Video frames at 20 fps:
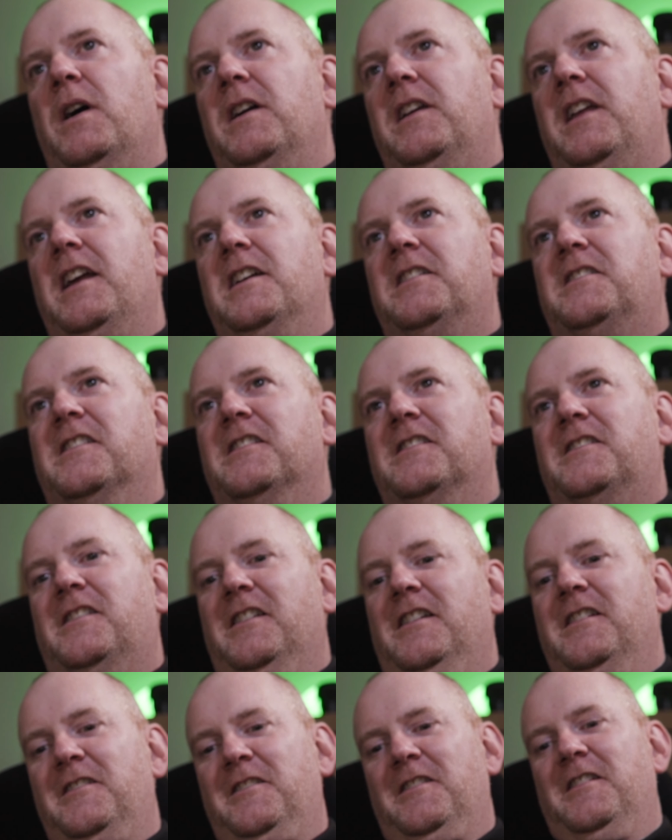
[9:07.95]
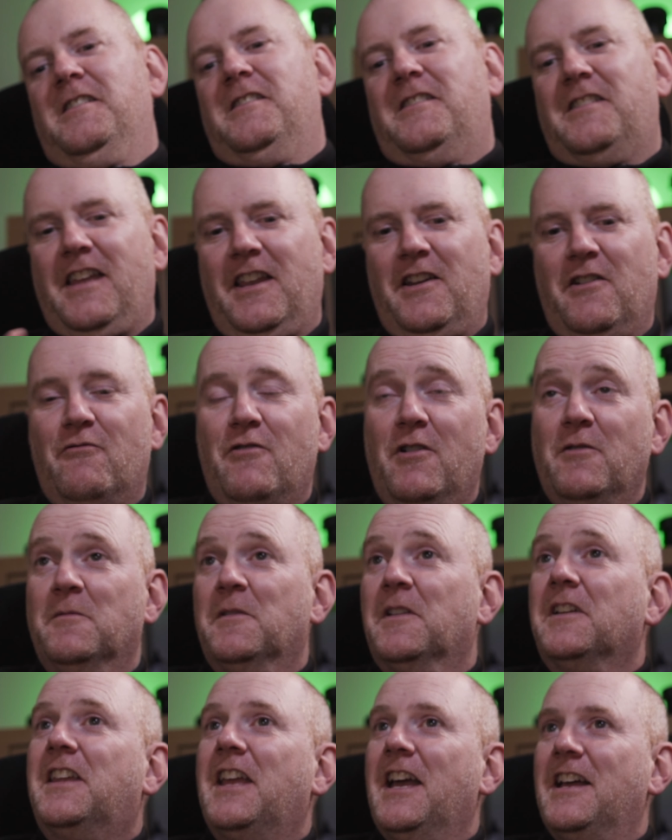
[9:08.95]
But I guess it's kind of
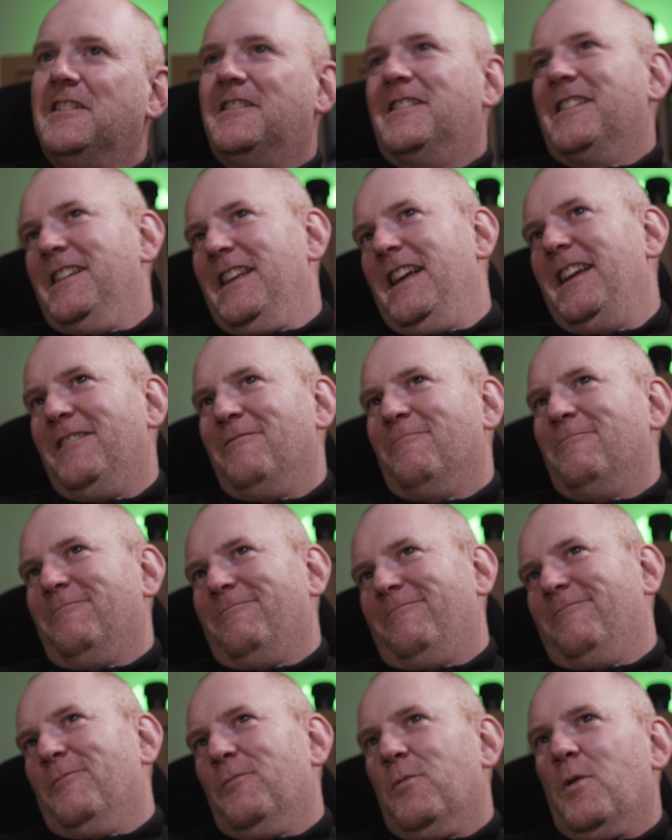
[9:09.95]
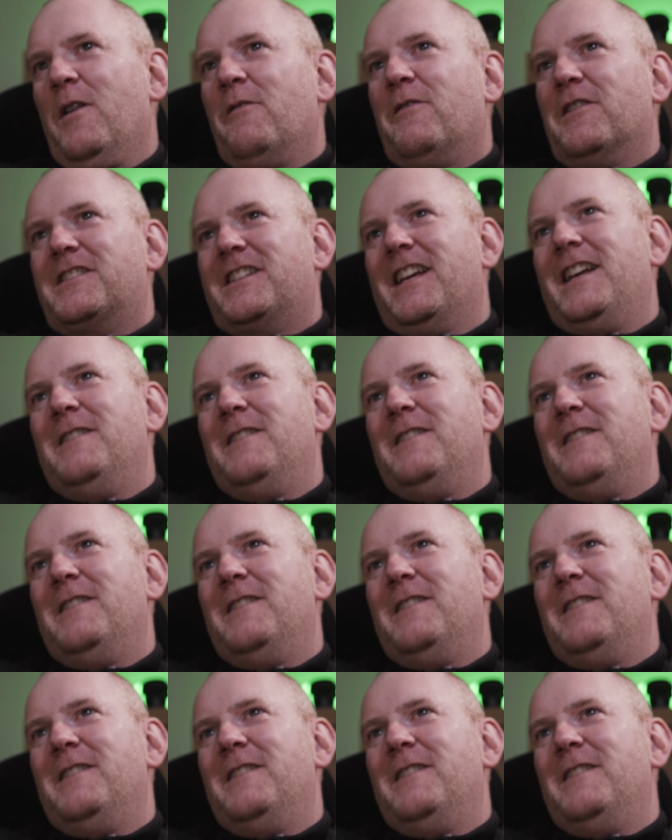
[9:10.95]
around the kids and then whatever